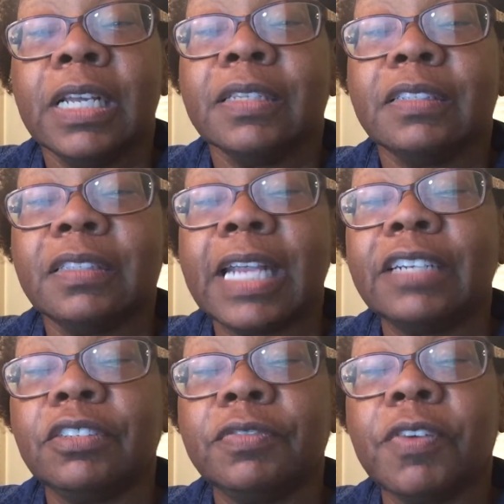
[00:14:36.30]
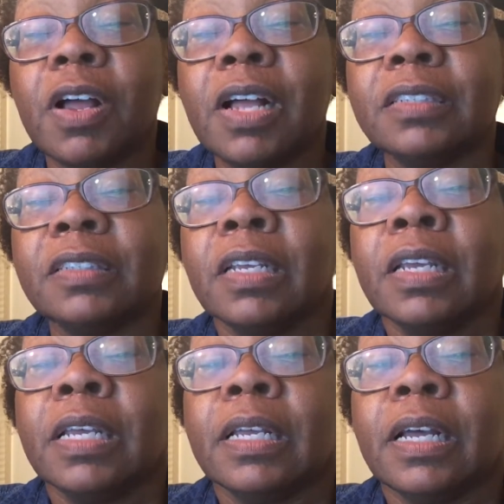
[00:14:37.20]
The statute of frauds,
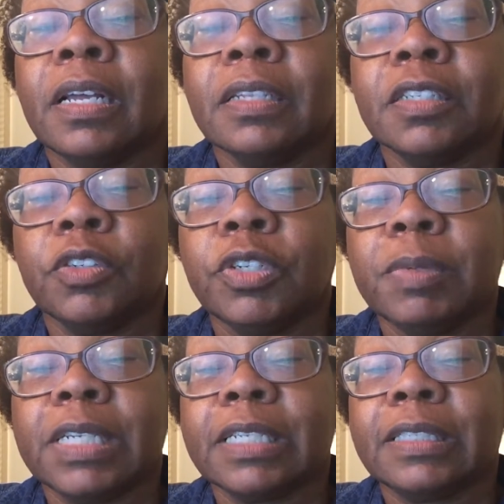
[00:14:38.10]
the agreement